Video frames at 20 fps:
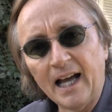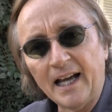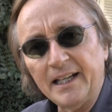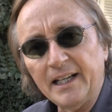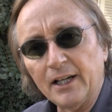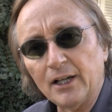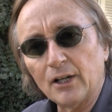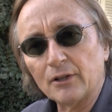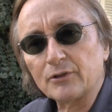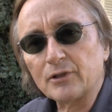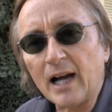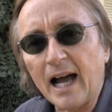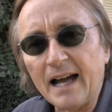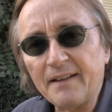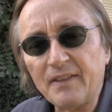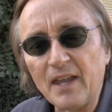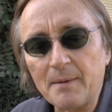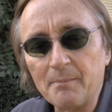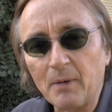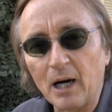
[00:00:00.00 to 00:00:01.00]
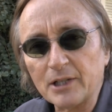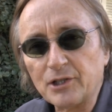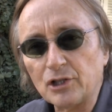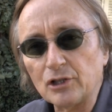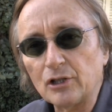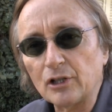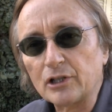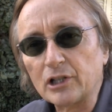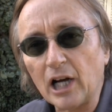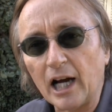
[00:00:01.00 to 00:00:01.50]
and you don't drive that much
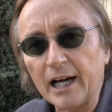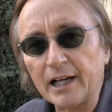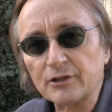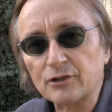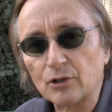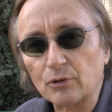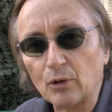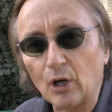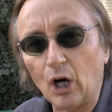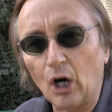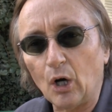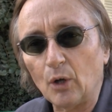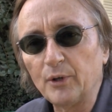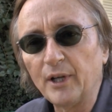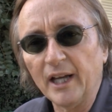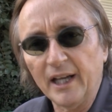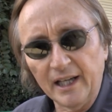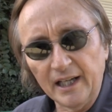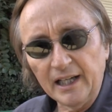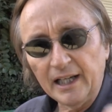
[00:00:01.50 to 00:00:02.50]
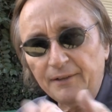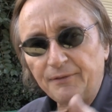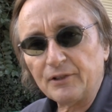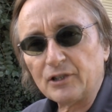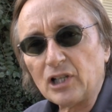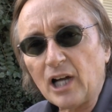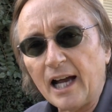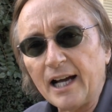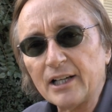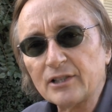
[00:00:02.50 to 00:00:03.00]
and your tires are old, if your
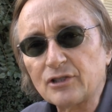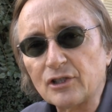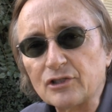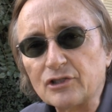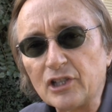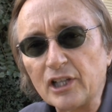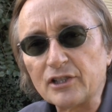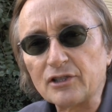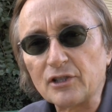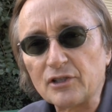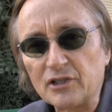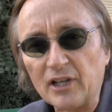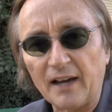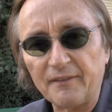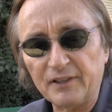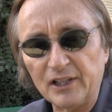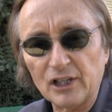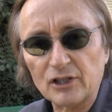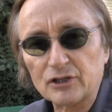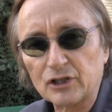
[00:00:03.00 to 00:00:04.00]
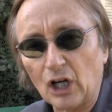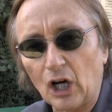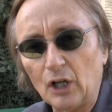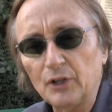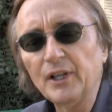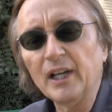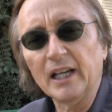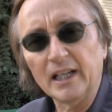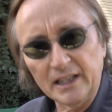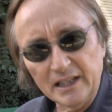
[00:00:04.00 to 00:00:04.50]
tires are six or seven years
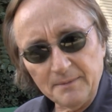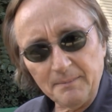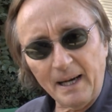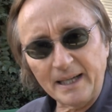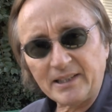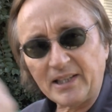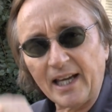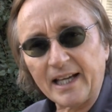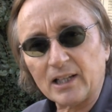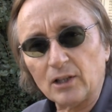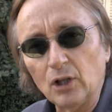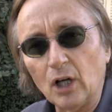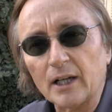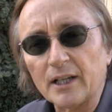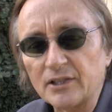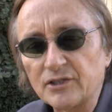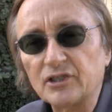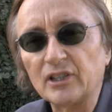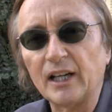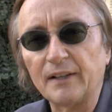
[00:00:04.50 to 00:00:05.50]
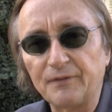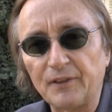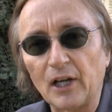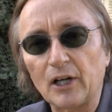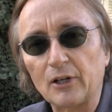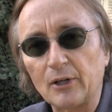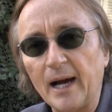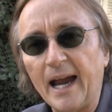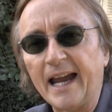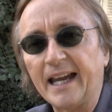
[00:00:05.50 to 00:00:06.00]
old, you might take a look and see if they're
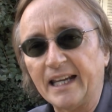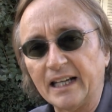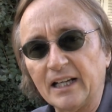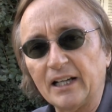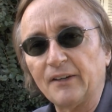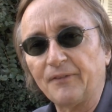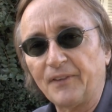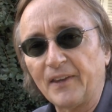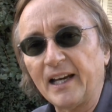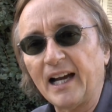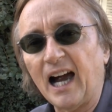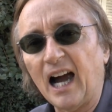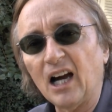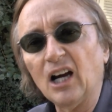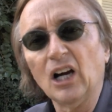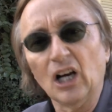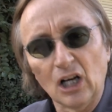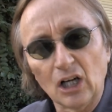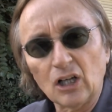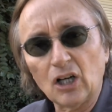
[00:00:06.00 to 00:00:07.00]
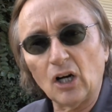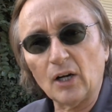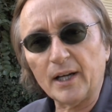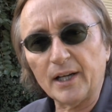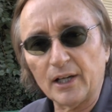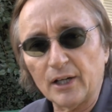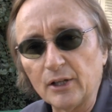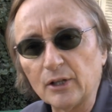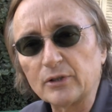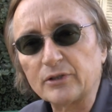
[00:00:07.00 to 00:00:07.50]
cracking. And if they are, go
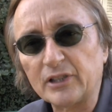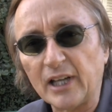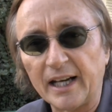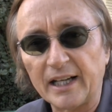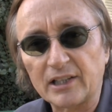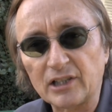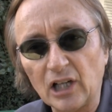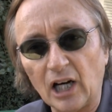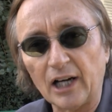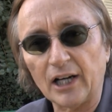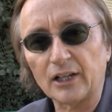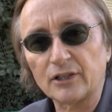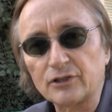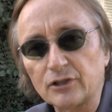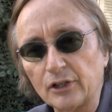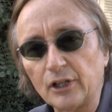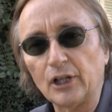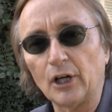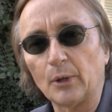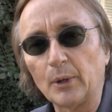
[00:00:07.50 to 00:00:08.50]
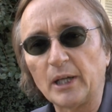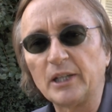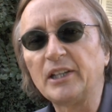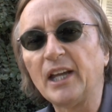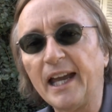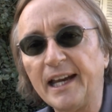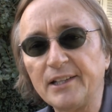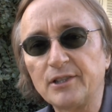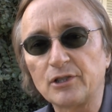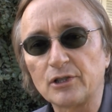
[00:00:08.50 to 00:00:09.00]
get a new set of tires so you don't
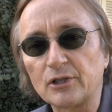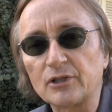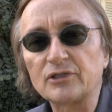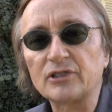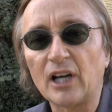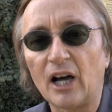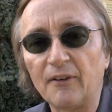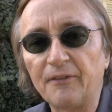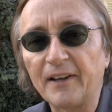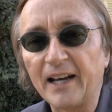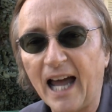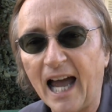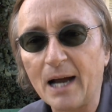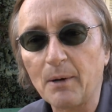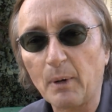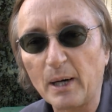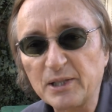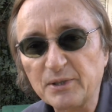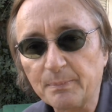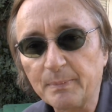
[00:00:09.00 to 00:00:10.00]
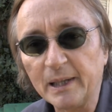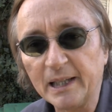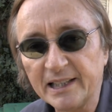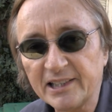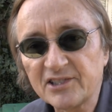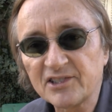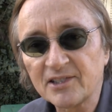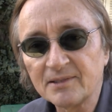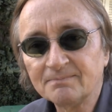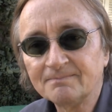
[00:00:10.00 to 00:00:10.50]
endanger yourself at highway
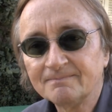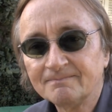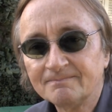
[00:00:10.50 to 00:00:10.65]
speeds.